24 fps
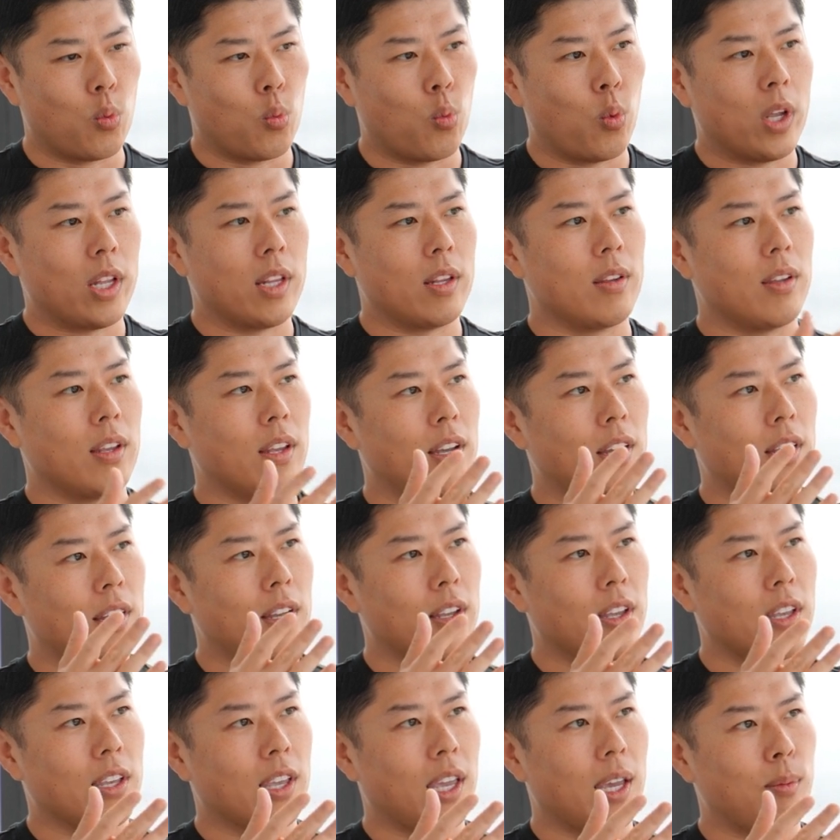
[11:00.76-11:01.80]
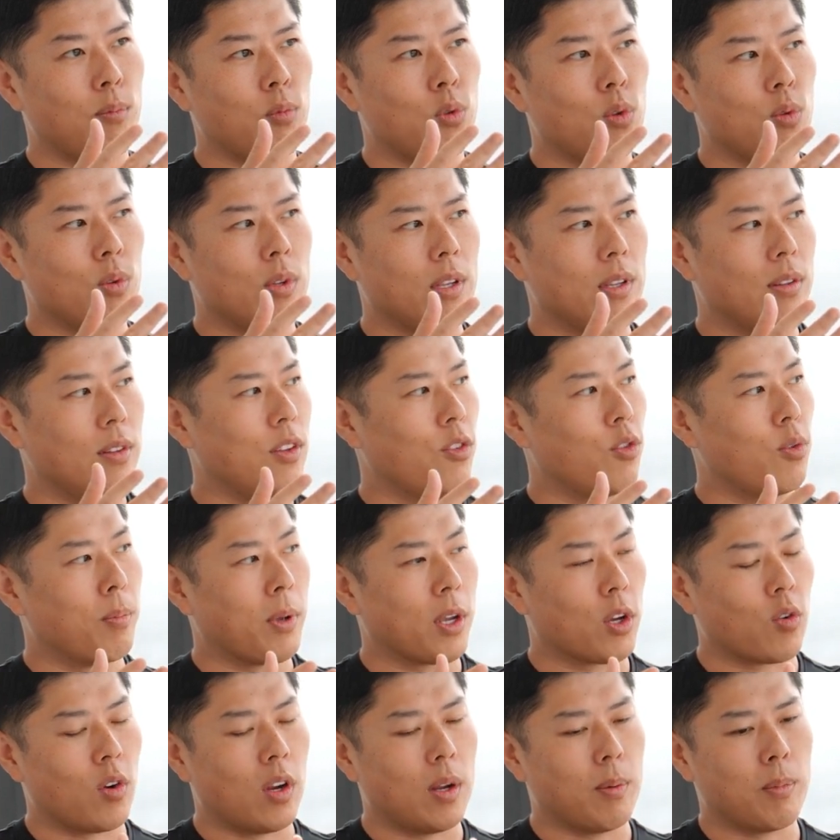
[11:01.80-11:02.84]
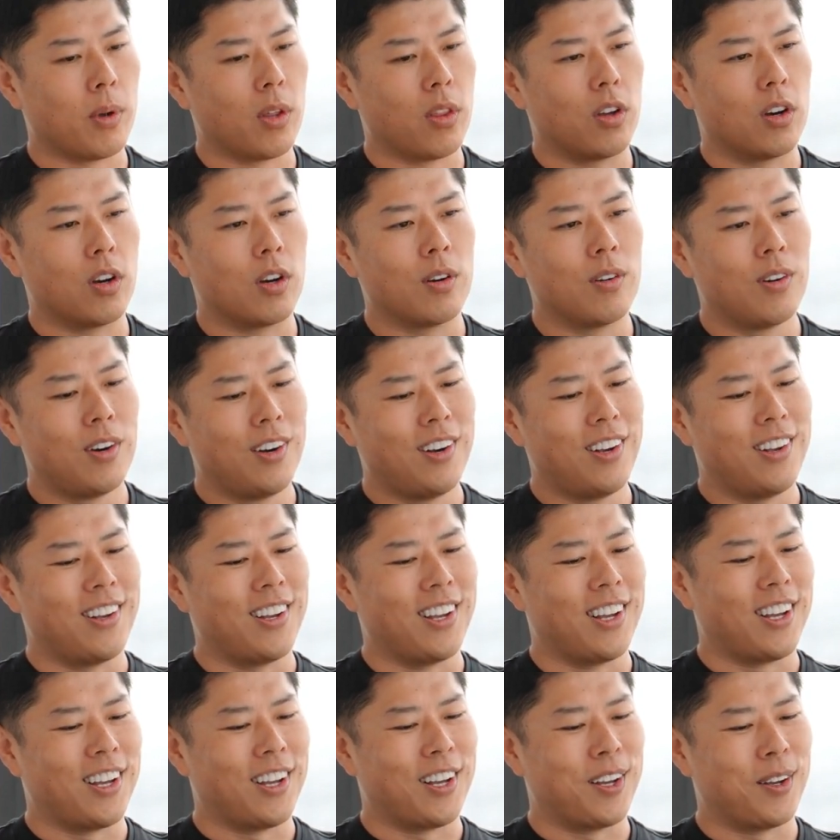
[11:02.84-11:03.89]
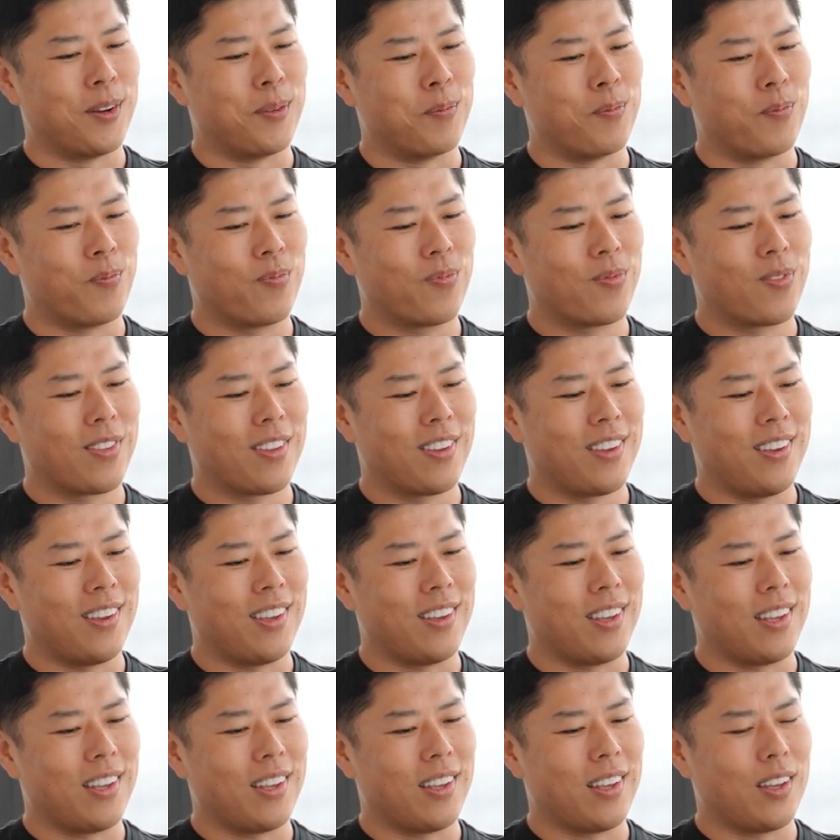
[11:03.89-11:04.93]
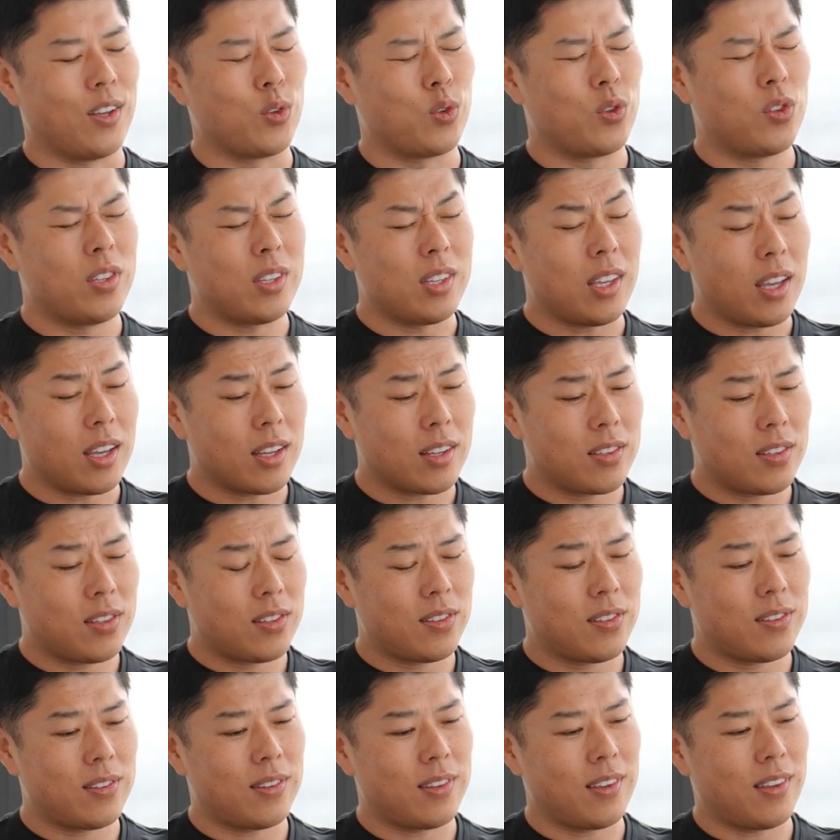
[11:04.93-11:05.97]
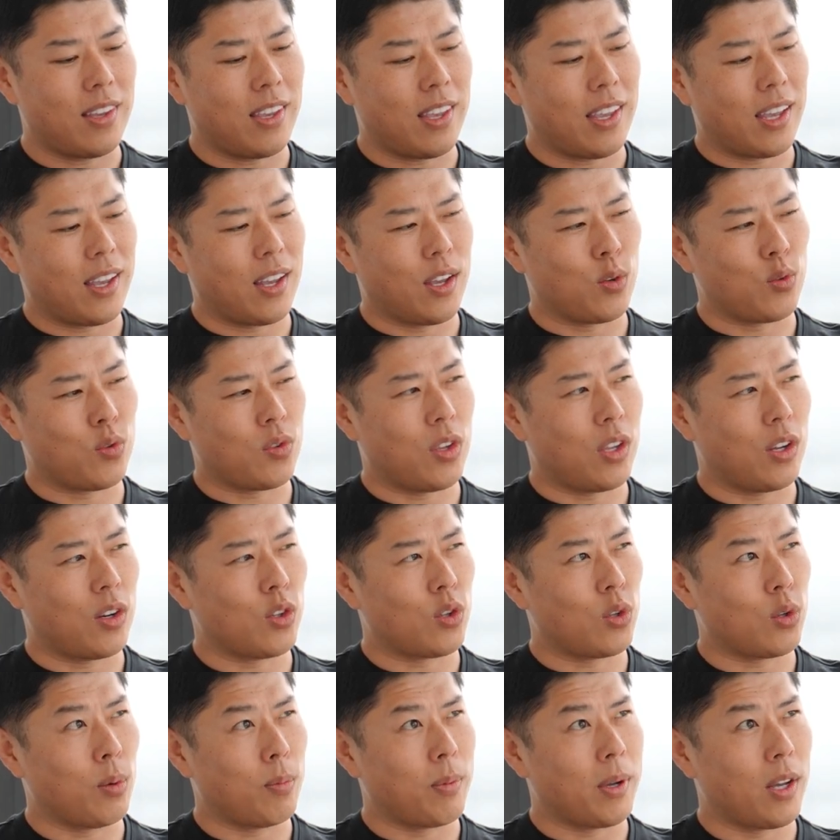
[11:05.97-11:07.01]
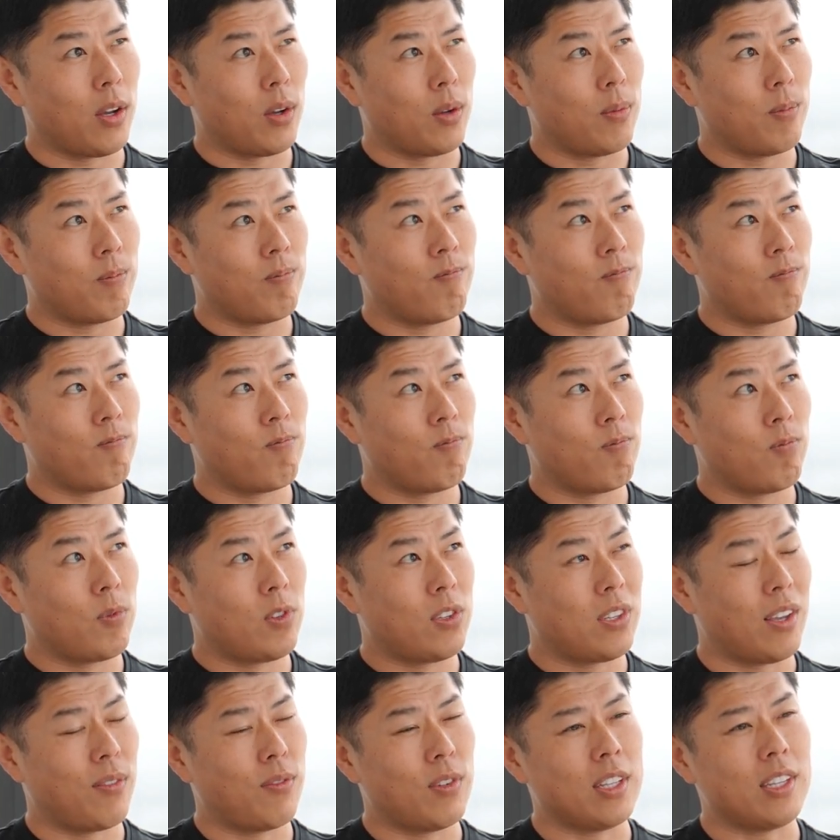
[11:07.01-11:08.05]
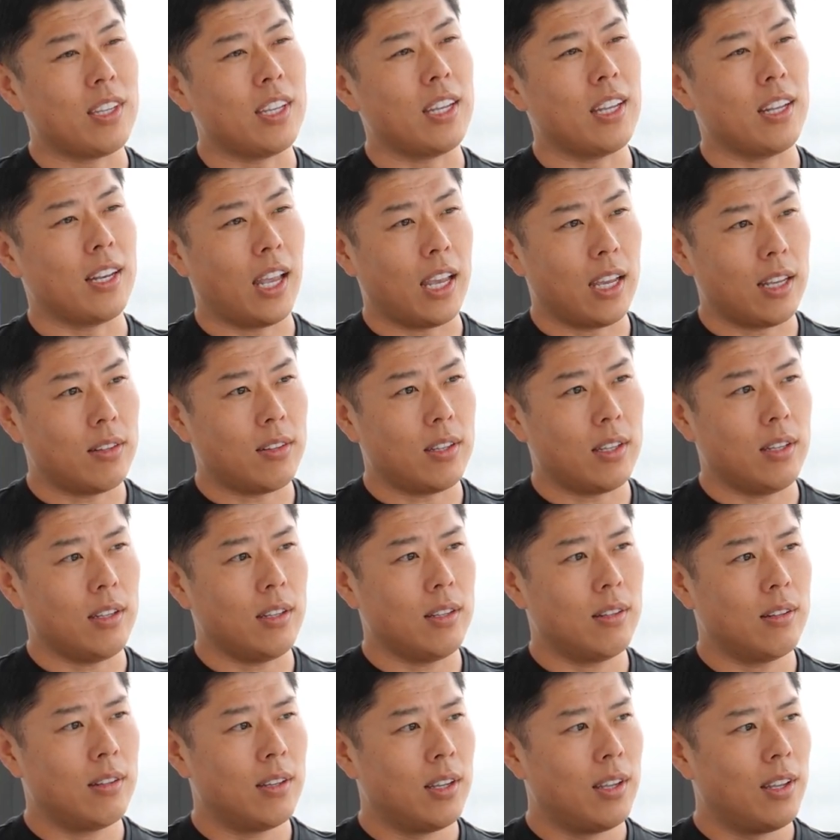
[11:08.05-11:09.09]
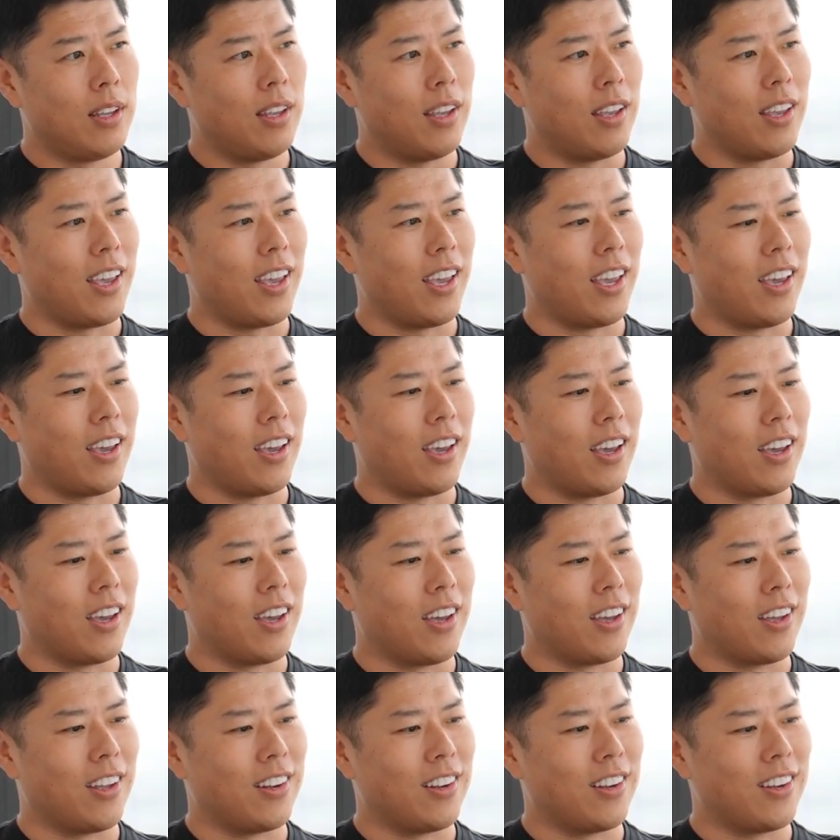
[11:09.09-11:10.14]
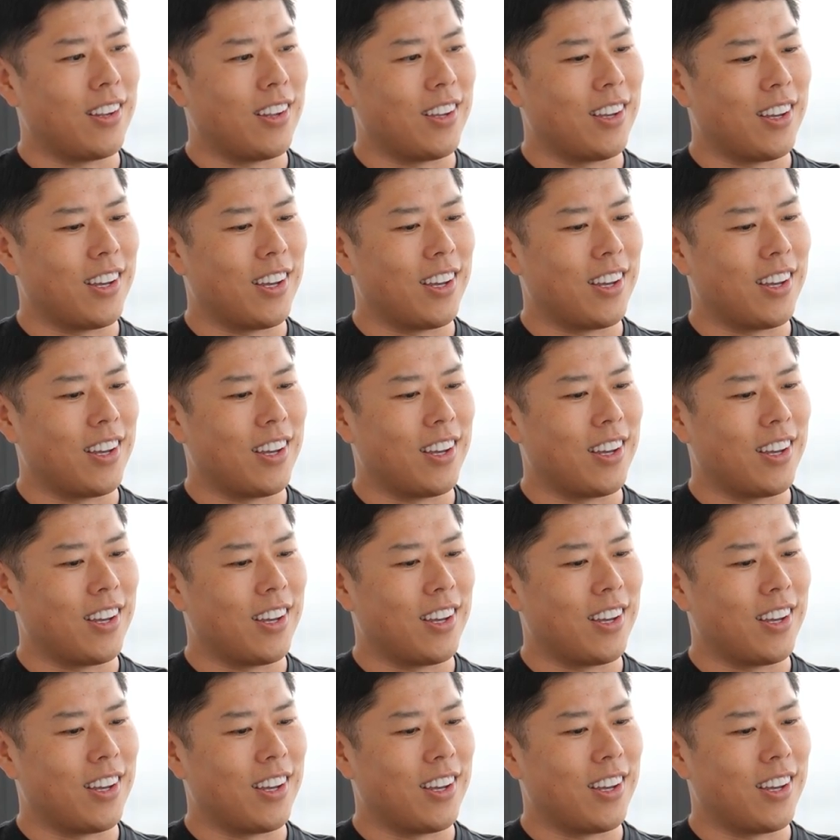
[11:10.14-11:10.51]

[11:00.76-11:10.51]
went and came and lived with my grandmother. I was 6. I was there till about 17, 18, and